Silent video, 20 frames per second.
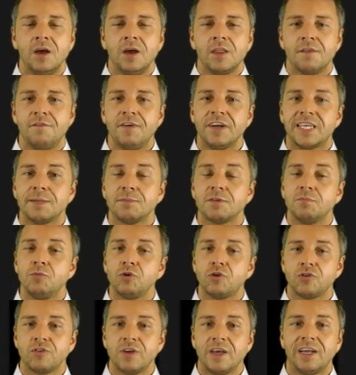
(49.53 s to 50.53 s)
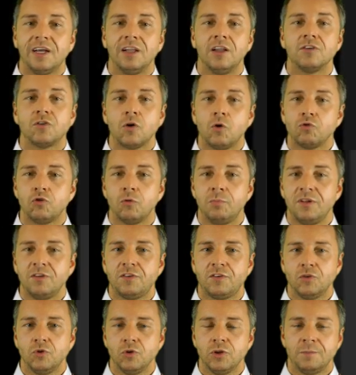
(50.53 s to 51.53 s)
The victim's motorcycle has also been
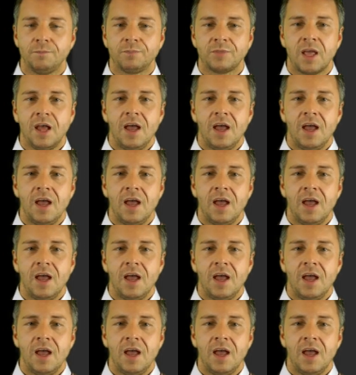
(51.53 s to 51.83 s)
stolen.